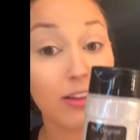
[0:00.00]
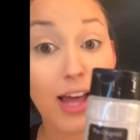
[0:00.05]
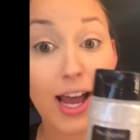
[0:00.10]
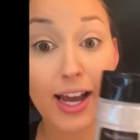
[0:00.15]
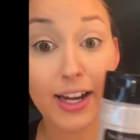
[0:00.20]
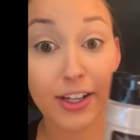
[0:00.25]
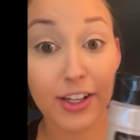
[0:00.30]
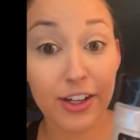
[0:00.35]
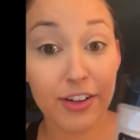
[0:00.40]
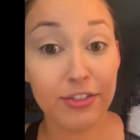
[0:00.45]

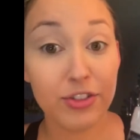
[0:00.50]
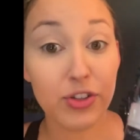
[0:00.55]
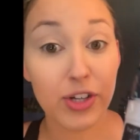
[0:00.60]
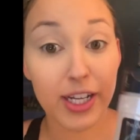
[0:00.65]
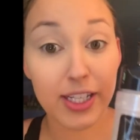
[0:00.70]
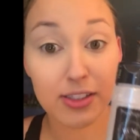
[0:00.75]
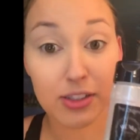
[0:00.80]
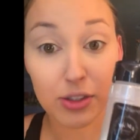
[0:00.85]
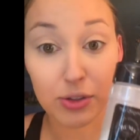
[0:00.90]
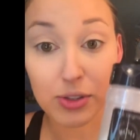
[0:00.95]
lot of
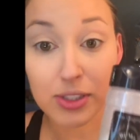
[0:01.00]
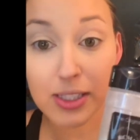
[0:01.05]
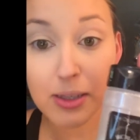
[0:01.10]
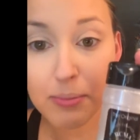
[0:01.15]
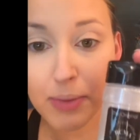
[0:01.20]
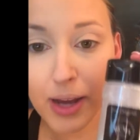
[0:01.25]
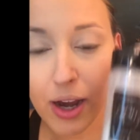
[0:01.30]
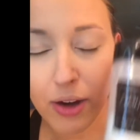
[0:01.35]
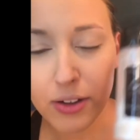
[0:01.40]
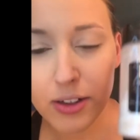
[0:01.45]
translucent
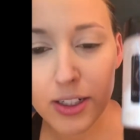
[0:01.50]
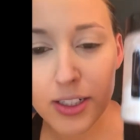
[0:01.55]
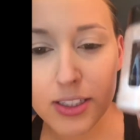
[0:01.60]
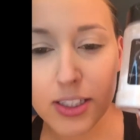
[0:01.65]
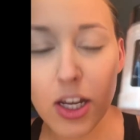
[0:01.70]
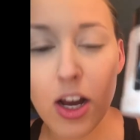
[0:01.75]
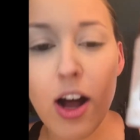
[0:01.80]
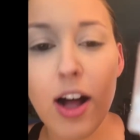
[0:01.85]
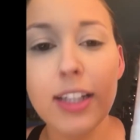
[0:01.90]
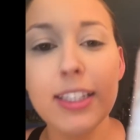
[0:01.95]
powder, it's
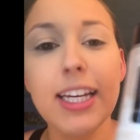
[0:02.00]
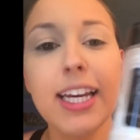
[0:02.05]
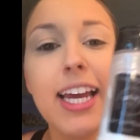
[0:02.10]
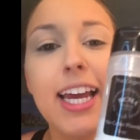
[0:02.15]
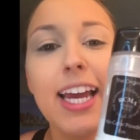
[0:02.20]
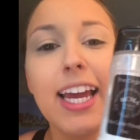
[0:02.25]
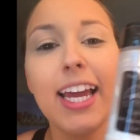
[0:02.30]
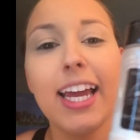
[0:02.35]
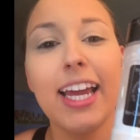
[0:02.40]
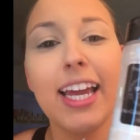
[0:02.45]
called.
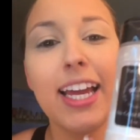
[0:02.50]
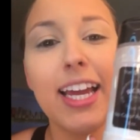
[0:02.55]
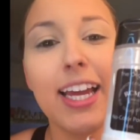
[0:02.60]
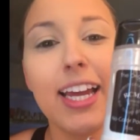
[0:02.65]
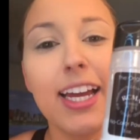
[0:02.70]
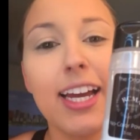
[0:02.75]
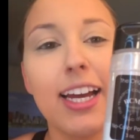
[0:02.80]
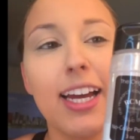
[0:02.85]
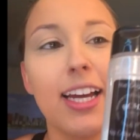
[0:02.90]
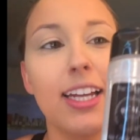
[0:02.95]

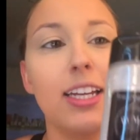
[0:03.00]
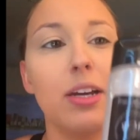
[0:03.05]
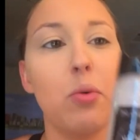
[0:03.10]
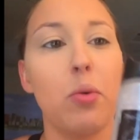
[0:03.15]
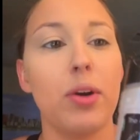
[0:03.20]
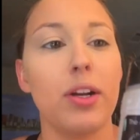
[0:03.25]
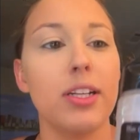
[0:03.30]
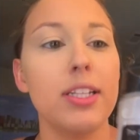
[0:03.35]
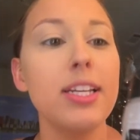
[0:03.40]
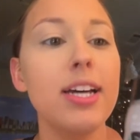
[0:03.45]
And
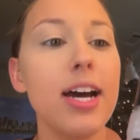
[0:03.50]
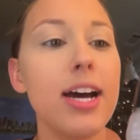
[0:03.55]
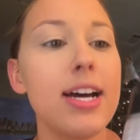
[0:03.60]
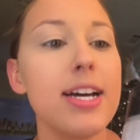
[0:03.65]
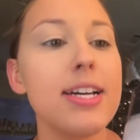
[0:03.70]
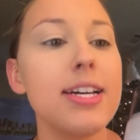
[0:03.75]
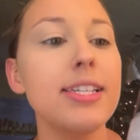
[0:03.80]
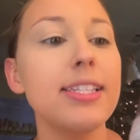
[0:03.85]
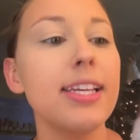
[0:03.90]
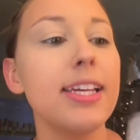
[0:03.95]
what it
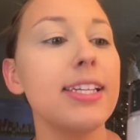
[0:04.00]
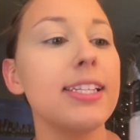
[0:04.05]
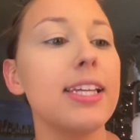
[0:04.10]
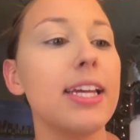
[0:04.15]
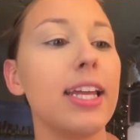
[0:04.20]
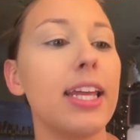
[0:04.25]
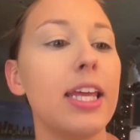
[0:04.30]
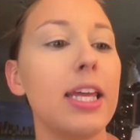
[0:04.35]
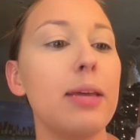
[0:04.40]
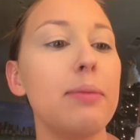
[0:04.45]
does is
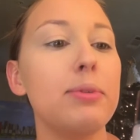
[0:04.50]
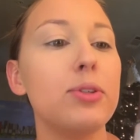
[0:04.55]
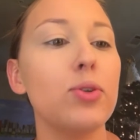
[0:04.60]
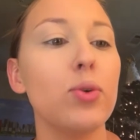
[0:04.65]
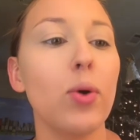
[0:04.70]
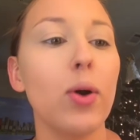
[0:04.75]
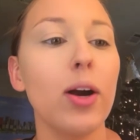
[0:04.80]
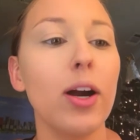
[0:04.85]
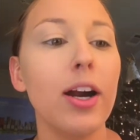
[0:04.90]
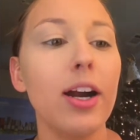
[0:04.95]
it keeps
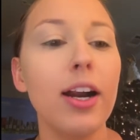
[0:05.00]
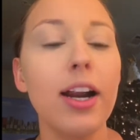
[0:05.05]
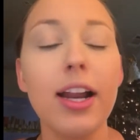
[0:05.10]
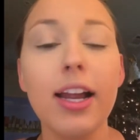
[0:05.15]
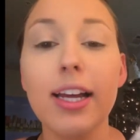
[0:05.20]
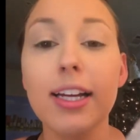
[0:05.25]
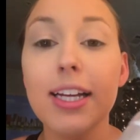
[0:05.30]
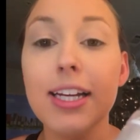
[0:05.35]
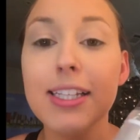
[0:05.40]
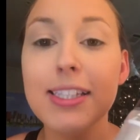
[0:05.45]
your
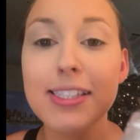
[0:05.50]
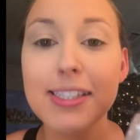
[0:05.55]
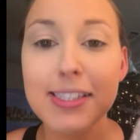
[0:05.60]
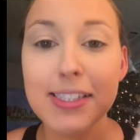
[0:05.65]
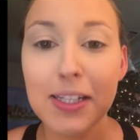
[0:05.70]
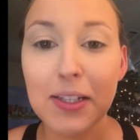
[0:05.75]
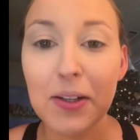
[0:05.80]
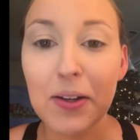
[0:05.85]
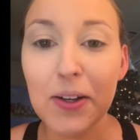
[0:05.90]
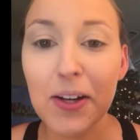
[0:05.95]

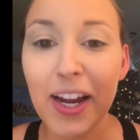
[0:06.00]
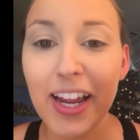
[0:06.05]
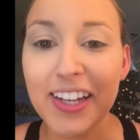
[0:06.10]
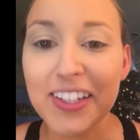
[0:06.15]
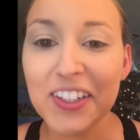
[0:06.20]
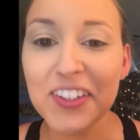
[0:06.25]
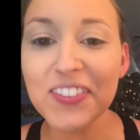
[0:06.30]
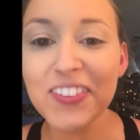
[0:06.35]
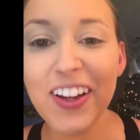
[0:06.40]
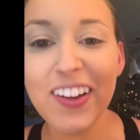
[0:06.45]
concealer and
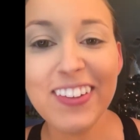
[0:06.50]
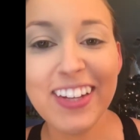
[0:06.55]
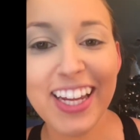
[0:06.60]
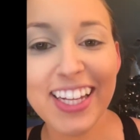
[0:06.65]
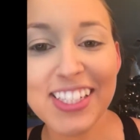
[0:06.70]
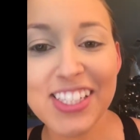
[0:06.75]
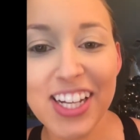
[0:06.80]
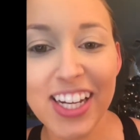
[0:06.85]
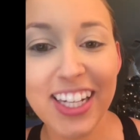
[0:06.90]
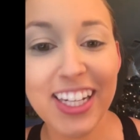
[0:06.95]
your
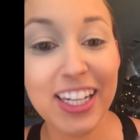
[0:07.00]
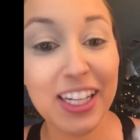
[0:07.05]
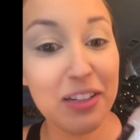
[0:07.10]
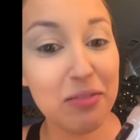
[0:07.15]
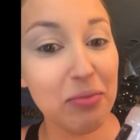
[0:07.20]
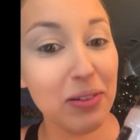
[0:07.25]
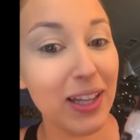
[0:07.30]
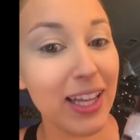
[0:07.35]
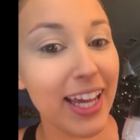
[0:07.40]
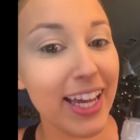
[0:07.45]
foundation in
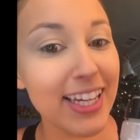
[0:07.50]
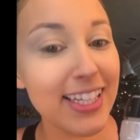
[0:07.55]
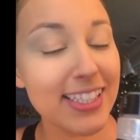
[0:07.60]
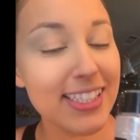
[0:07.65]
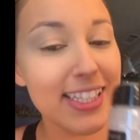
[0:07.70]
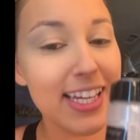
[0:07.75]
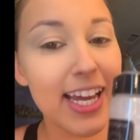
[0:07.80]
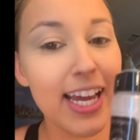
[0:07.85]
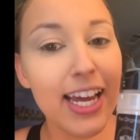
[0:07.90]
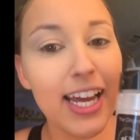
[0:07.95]

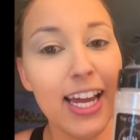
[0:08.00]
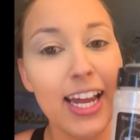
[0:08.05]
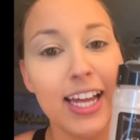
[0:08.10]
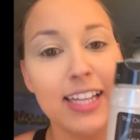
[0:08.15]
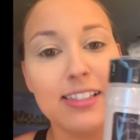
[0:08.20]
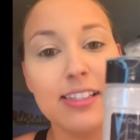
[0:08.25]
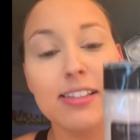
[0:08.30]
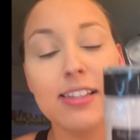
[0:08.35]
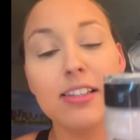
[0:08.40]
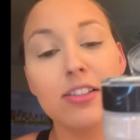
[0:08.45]
place. And
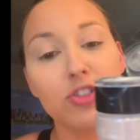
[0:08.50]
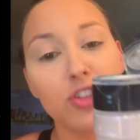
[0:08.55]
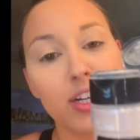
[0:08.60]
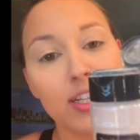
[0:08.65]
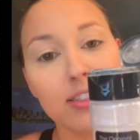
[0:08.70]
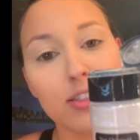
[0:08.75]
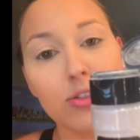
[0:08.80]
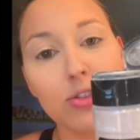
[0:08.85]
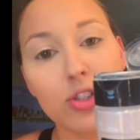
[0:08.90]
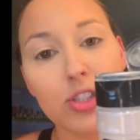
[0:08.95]
since it's
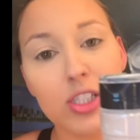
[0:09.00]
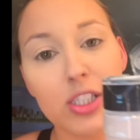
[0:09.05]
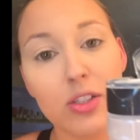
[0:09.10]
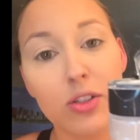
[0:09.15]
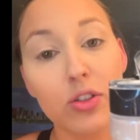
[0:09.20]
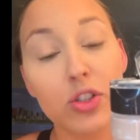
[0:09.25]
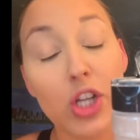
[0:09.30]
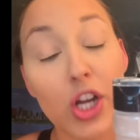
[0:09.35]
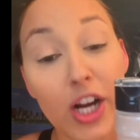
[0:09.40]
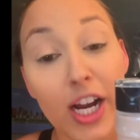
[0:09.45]

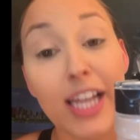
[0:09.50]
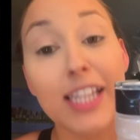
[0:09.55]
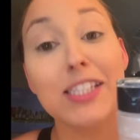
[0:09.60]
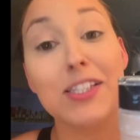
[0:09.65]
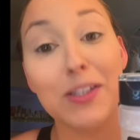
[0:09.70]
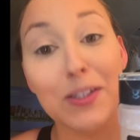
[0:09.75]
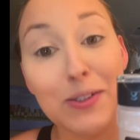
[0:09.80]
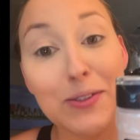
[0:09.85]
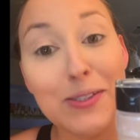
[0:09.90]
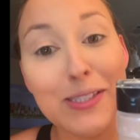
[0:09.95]

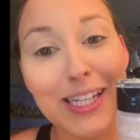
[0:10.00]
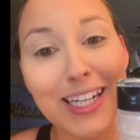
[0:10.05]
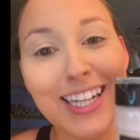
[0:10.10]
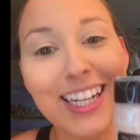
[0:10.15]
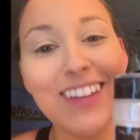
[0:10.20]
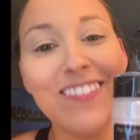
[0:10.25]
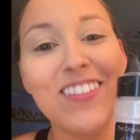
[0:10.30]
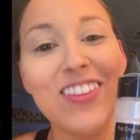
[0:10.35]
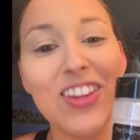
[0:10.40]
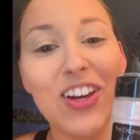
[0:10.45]
translucent,
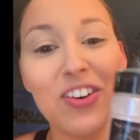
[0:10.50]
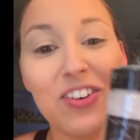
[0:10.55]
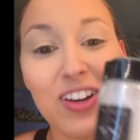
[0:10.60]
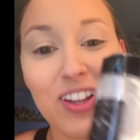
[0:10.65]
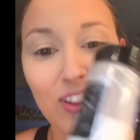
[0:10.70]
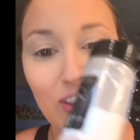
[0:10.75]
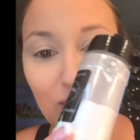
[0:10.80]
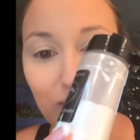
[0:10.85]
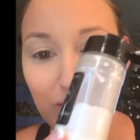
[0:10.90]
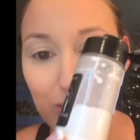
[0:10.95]
even though
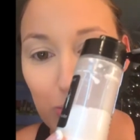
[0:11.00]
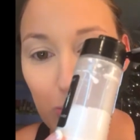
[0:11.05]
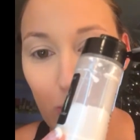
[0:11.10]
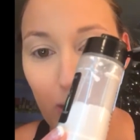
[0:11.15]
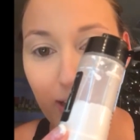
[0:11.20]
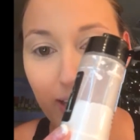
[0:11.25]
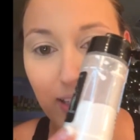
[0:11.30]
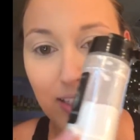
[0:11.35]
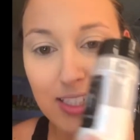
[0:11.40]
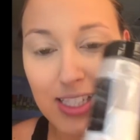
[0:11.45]
it looks
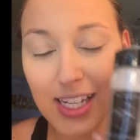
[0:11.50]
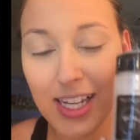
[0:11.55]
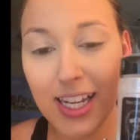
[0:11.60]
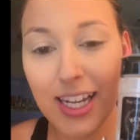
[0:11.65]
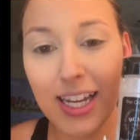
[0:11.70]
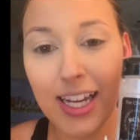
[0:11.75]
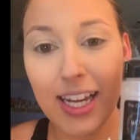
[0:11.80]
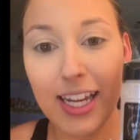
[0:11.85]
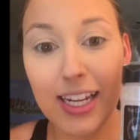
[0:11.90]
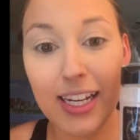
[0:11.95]
white,
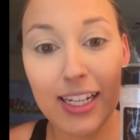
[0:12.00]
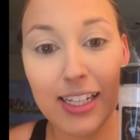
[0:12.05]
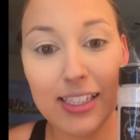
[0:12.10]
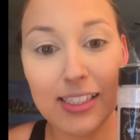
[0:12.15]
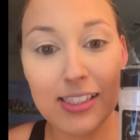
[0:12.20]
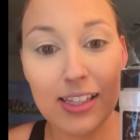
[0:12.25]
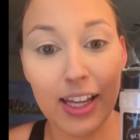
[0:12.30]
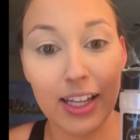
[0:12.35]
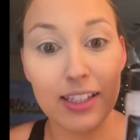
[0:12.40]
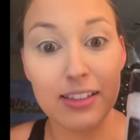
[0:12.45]
it
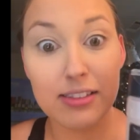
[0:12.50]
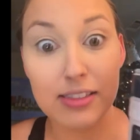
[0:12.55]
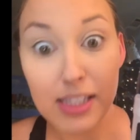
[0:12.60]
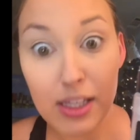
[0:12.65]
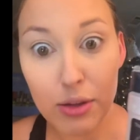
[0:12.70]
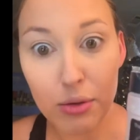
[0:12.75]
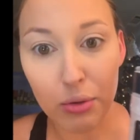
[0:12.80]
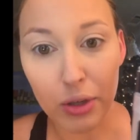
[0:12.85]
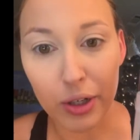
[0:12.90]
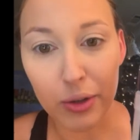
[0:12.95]
is like
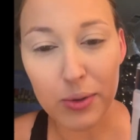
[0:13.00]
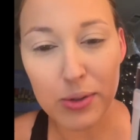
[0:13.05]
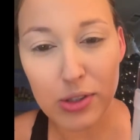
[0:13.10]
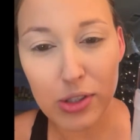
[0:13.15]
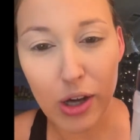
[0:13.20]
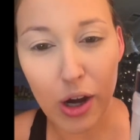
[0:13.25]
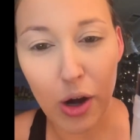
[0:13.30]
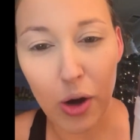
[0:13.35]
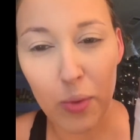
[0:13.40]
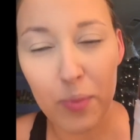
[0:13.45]
see-through.
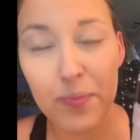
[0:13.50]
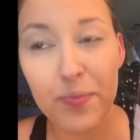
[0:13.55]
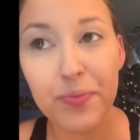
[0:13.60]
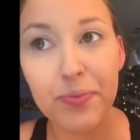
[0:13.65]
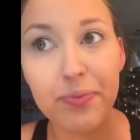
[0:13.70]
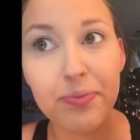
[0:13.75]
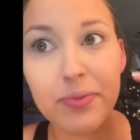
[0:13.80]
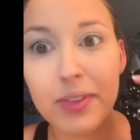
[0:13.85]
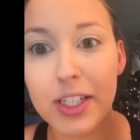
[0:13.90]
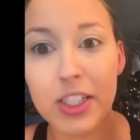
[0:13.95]
So
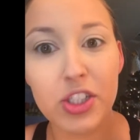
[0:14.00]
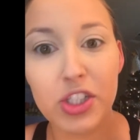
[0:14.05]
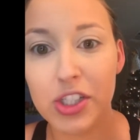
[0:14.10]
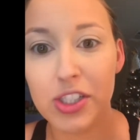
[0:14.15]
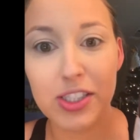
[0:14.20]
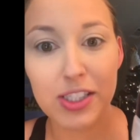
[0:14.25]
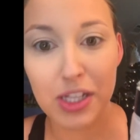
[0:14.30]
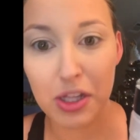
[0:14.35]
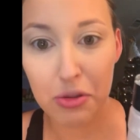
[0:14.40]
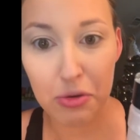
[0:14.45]
it's
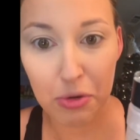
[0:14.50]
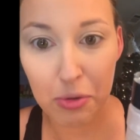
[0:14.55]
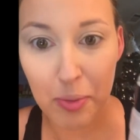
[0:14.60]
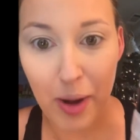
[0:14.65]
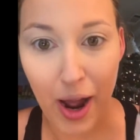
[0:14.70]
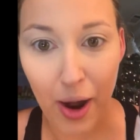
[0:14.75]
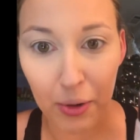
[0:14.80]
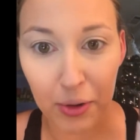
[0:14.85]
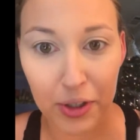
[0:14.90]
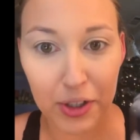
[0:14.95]
just see-through
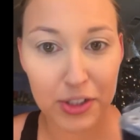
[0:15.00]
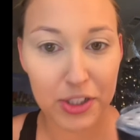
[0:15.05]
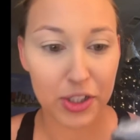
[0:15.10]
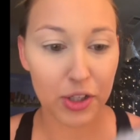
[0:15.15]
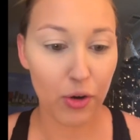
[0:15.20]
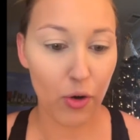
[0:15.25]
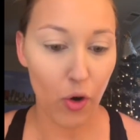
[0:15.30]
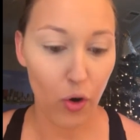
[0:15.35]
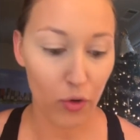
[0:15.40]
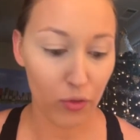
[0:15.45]
powder to
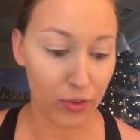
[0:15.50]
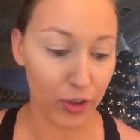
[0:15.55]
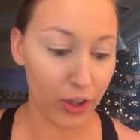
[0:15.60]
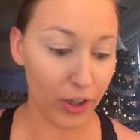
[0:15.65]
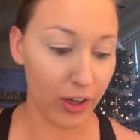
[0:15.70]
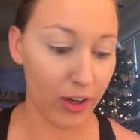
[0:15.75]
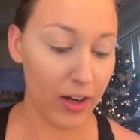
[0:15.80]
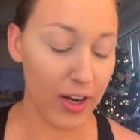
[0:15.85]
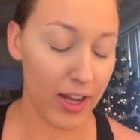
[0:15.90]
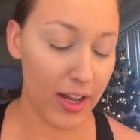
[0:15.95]
go
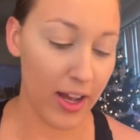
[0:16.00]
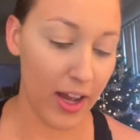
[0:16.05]
over,